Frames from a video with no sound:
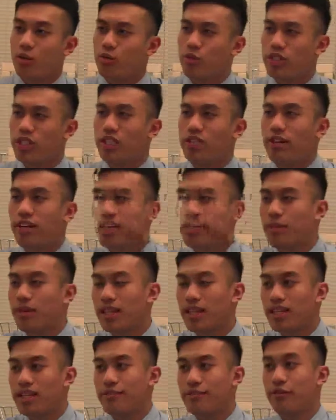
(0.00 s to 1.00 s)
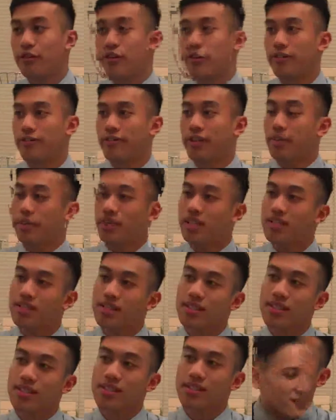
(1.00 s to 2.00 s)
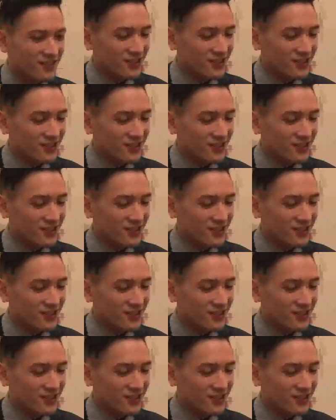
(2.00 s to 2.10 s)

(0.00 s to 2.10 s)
Would you recommend this for females?